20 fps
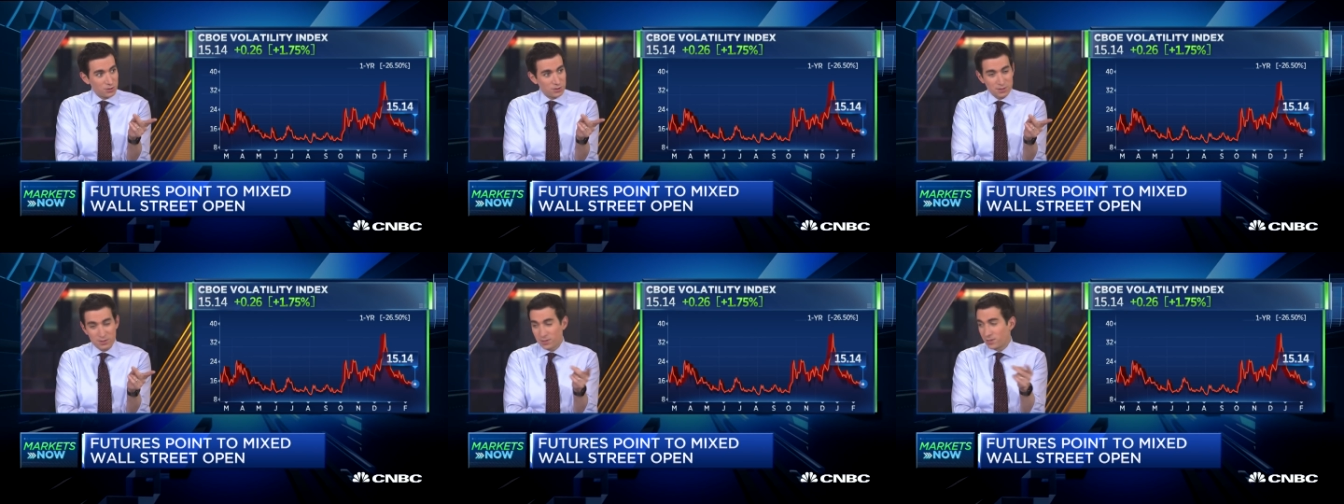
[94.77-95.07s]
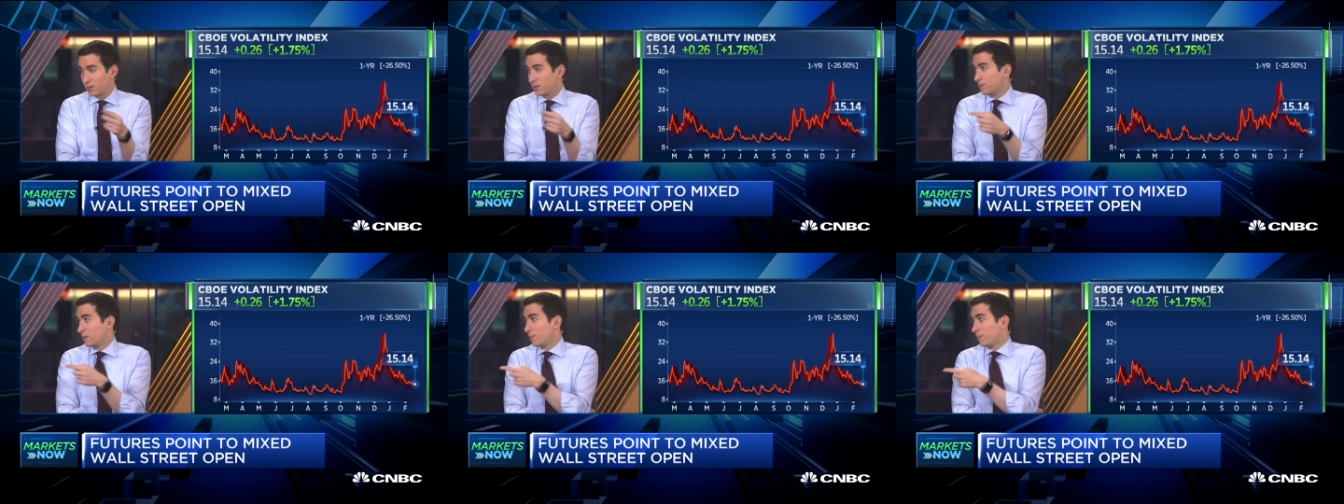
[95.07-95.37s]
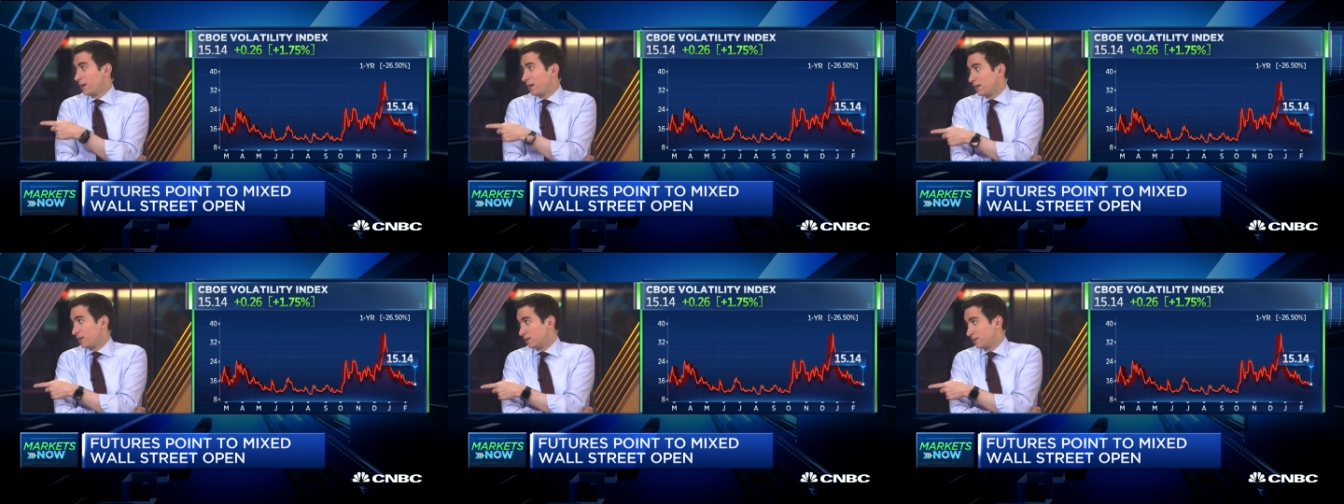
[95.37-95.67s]
Talking about
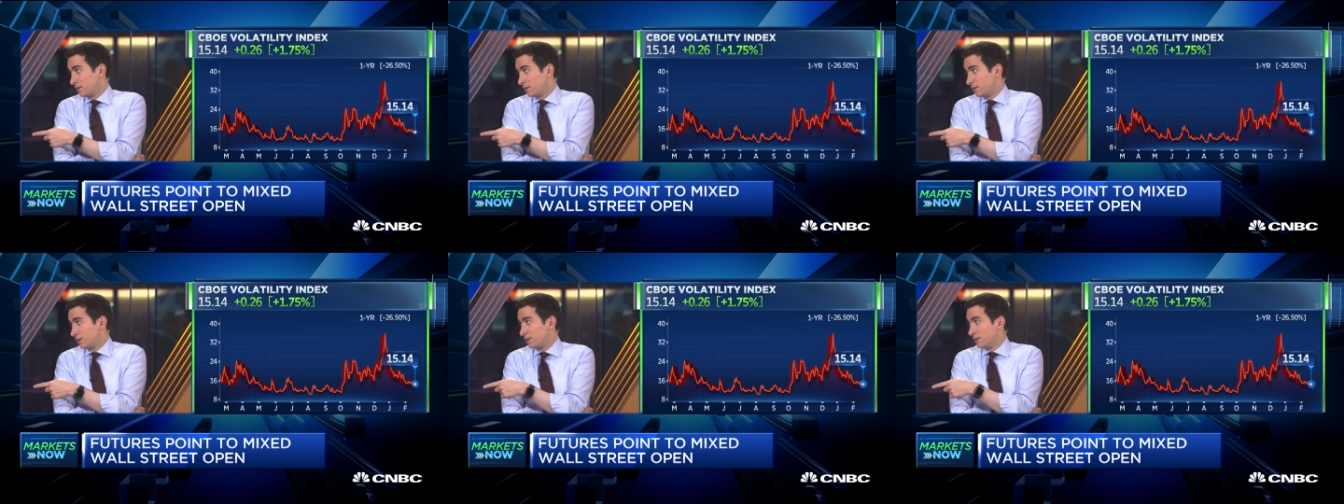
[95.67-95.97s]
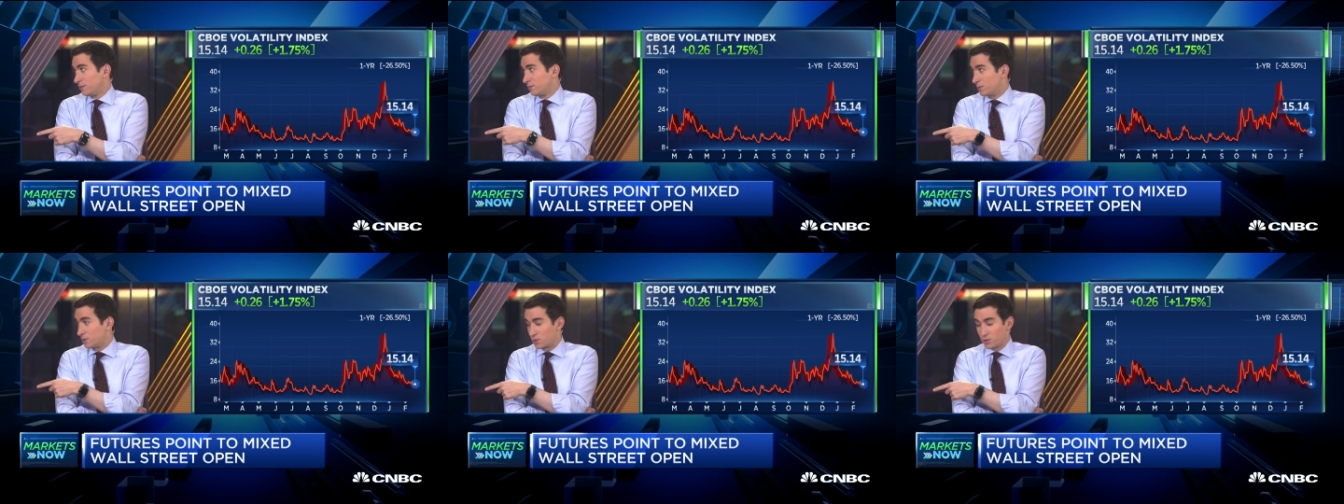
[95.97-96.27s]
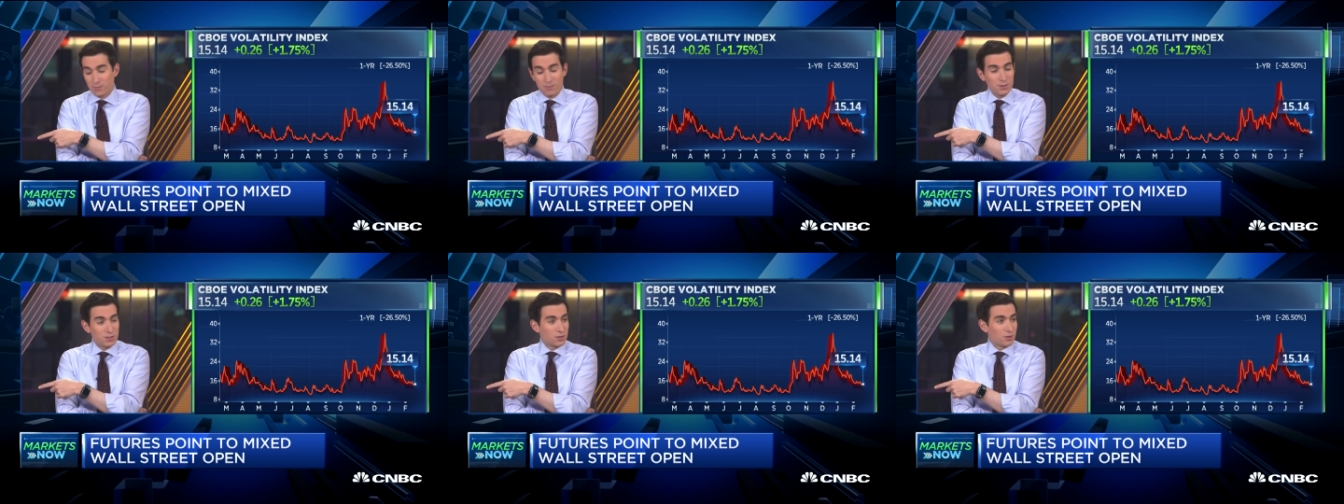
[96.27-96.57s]
pain, Mr.
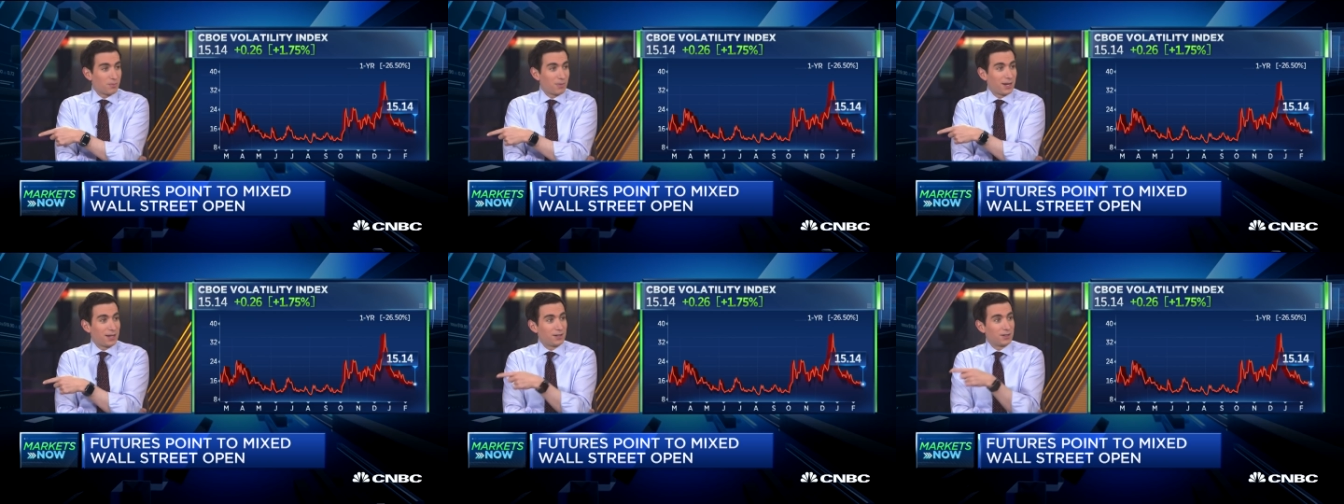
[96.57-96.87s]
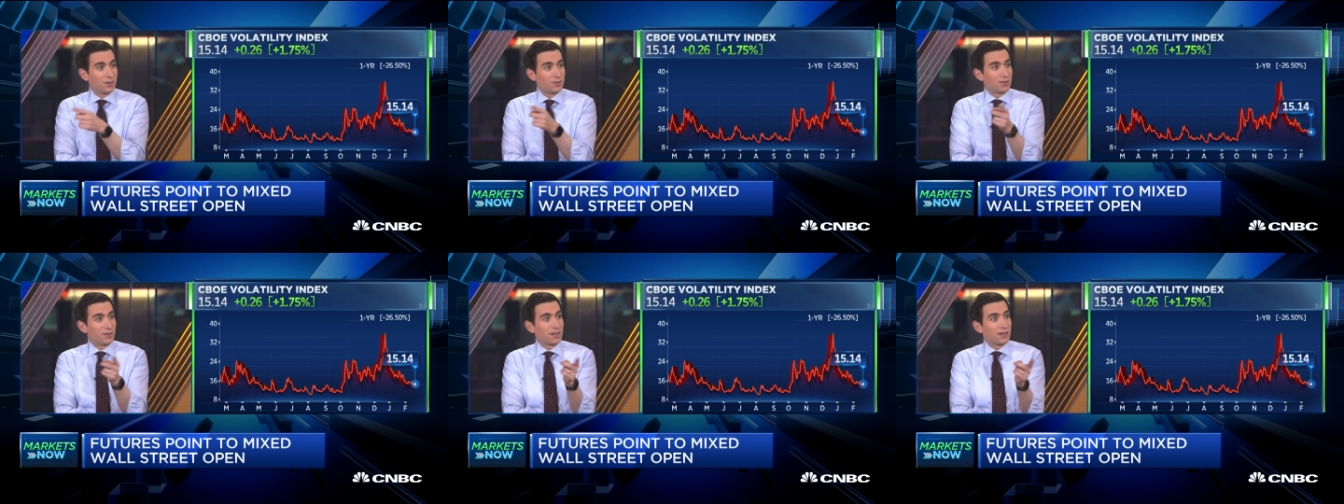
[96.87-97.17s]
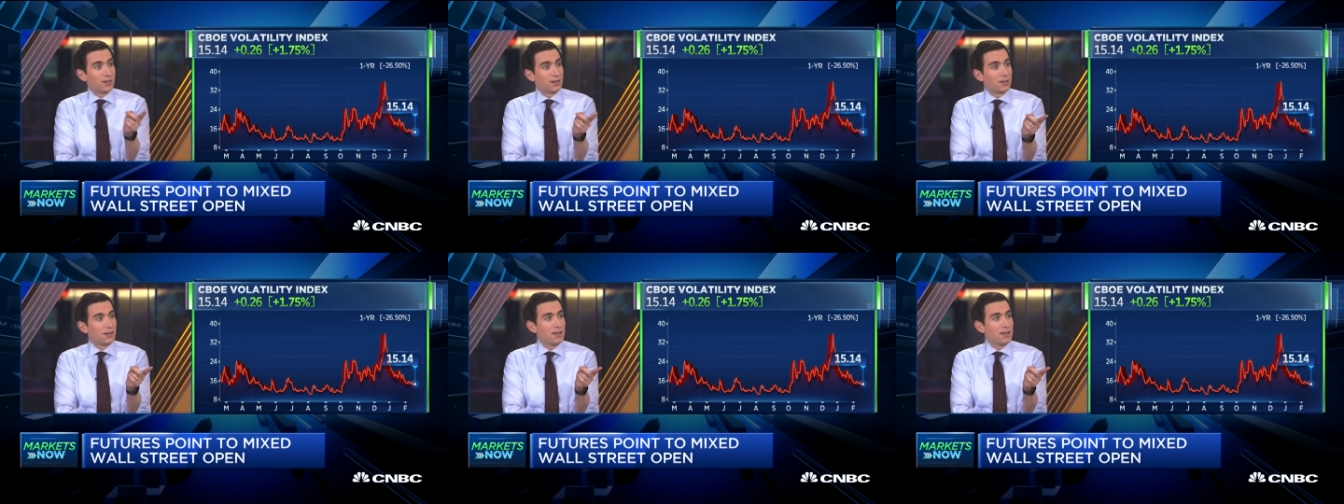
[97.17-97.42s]
Mr. Payne over here.